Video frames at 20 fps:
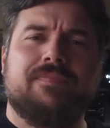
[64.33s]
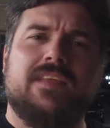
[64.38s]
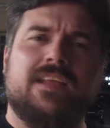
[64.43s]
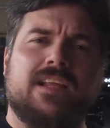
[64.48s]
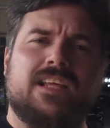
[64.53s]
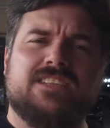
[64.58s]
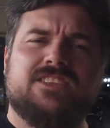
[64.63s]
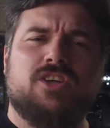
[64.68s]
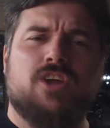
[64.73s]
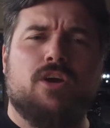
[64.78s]

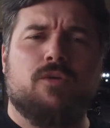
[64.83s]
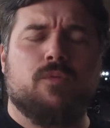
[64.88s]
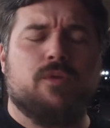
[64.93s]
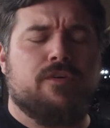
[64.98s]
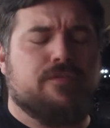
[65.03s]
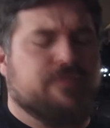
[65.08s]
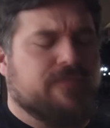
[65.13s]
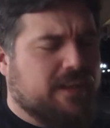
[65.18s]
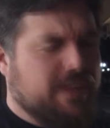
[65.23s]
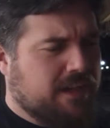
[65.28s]
Let's start
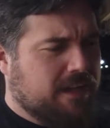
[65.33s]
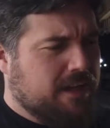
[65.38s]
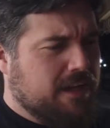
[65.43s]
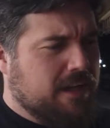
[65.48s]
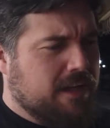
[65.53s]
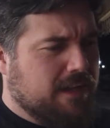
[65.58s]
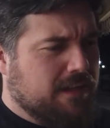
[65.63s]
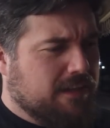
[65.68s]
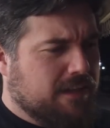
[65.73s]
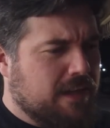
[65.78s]
with the
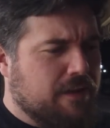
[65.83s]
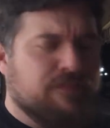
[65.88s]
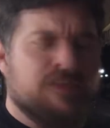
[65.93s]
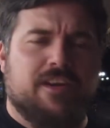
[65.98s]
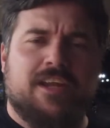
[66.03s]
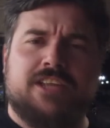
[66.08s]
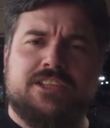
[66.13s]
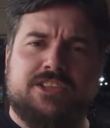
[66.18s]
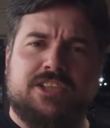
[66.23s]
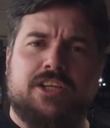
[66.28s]

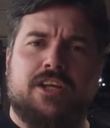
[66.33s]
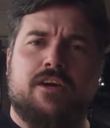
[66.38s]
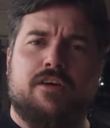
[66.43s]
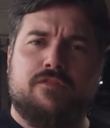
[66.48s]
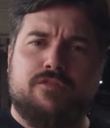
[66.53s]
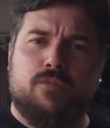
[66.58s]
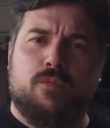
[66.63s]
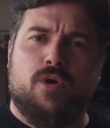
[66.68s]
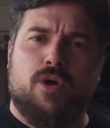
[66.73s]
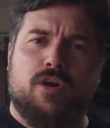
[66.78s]
definition of
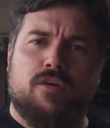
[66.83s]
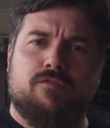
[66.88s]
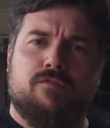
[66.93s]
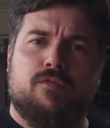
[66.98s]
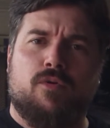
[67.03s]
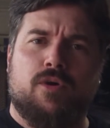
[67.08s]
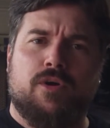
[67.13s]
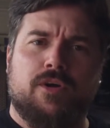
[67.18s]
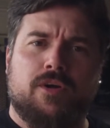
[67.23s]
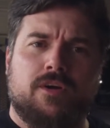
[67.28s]
the word
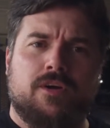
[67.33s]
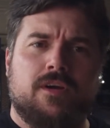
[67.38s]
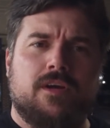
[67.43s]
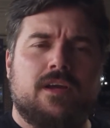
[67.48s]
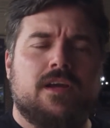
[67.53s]
voyeur.